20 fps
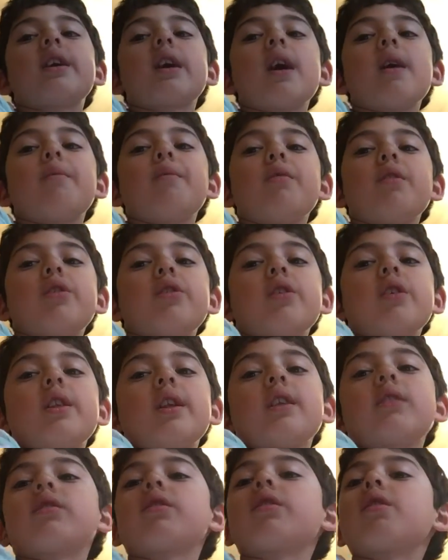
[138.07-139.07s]
come with it.
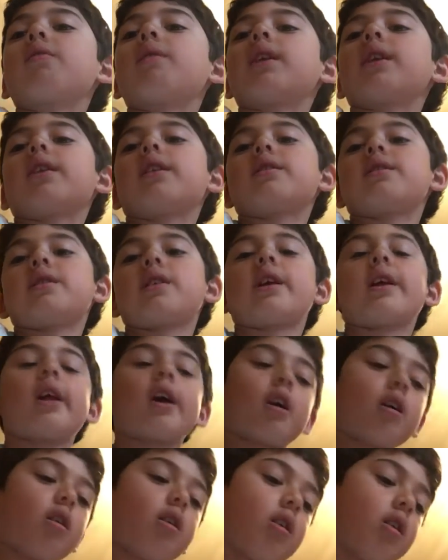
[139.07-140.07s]
That's the ones that
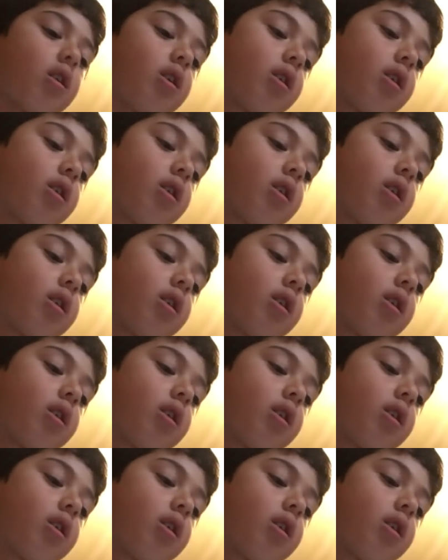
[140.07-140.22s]
I got.